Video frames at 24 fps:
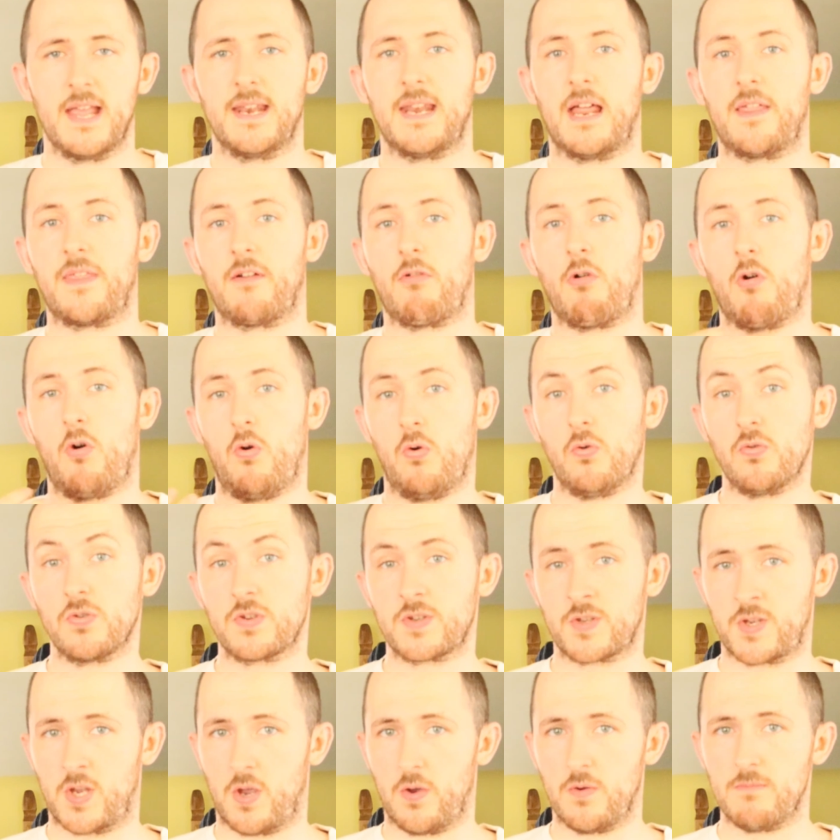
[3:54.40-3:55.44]
Now, there are
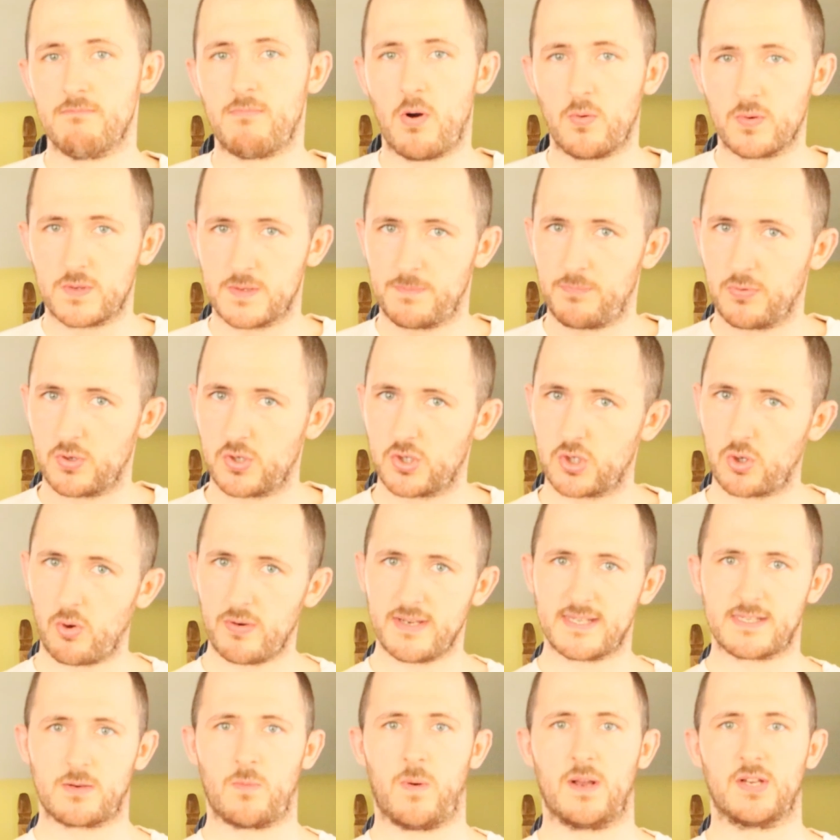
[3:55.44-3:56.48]
also multiple
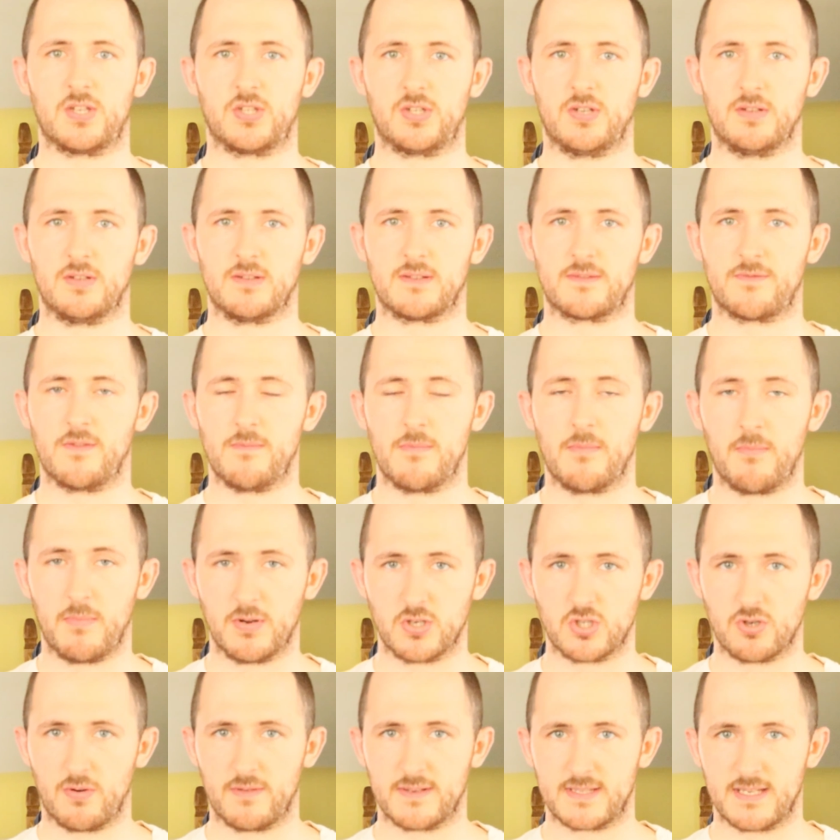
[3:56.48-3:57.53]
choice questions from the
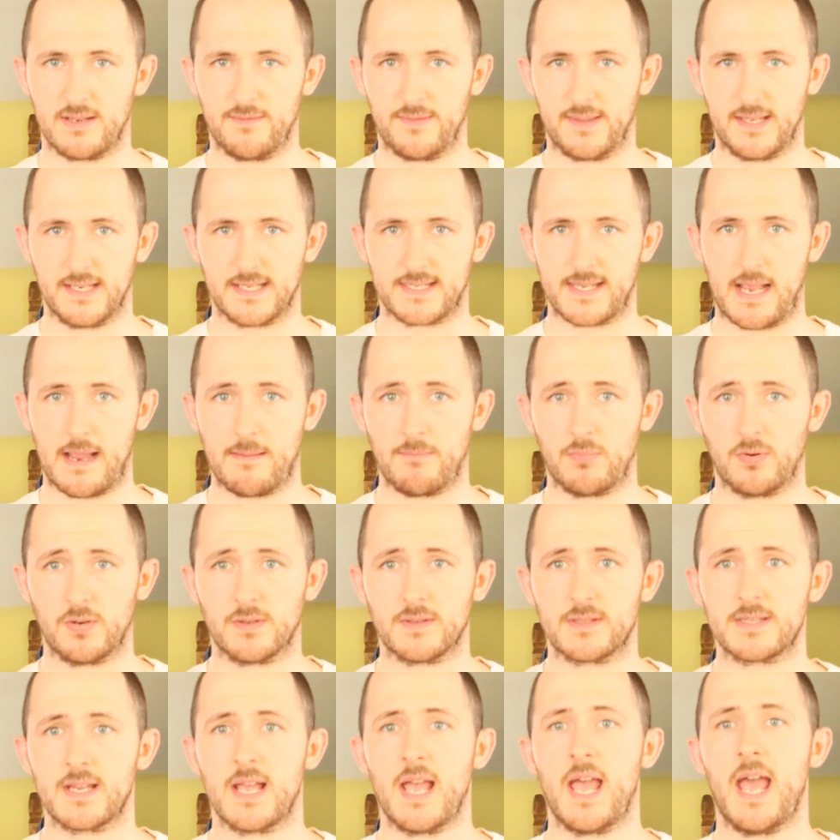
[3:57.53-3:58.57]
majority of the exam
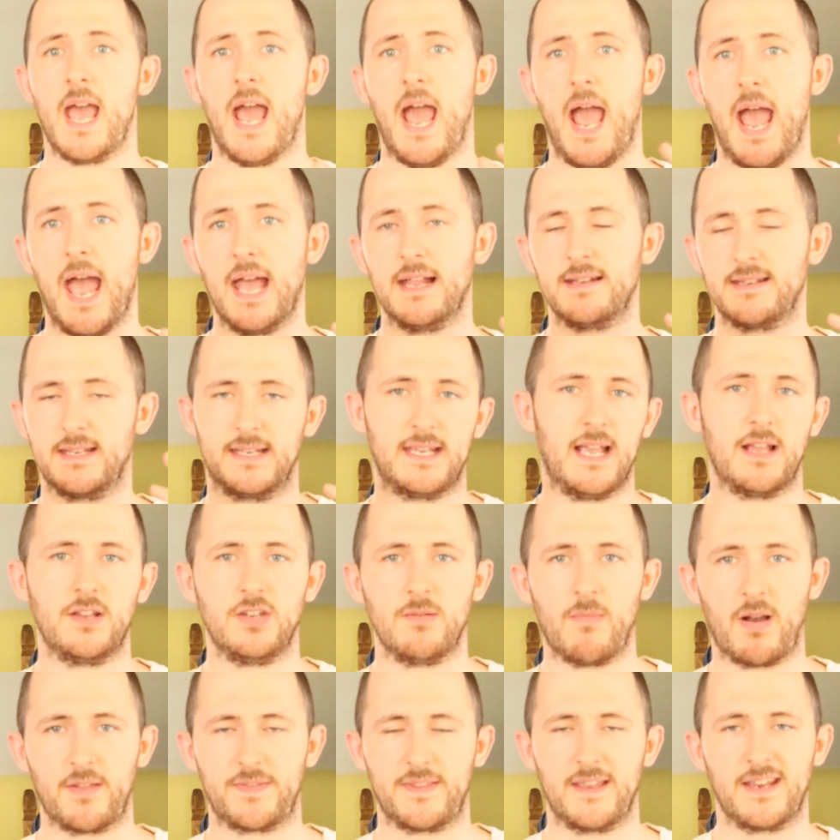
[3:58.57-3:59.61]
boards. And again, you
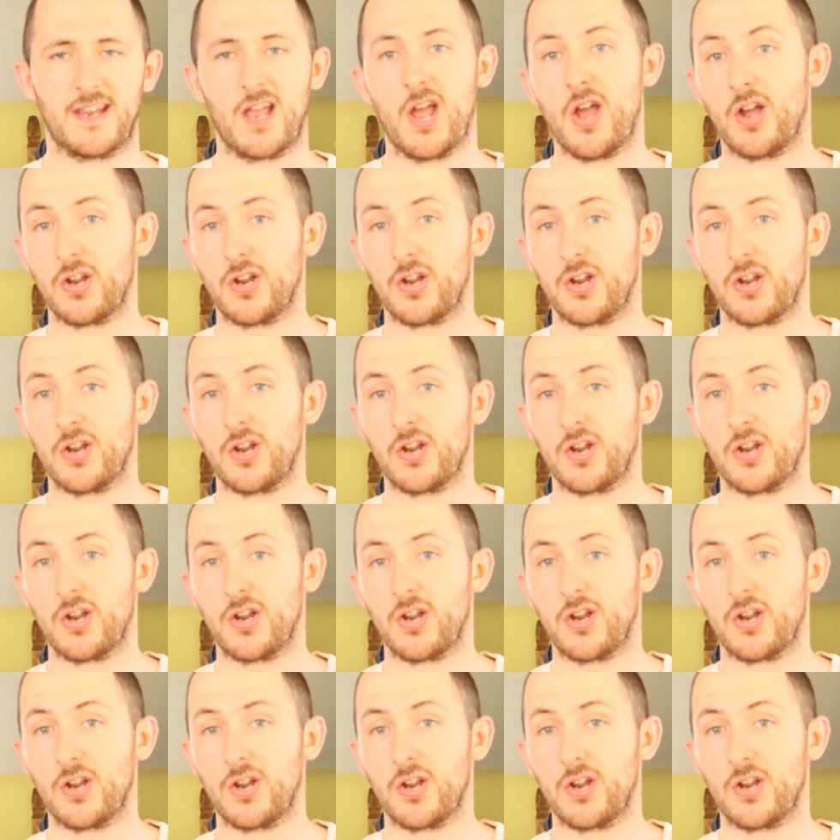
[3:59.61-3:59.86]
might think,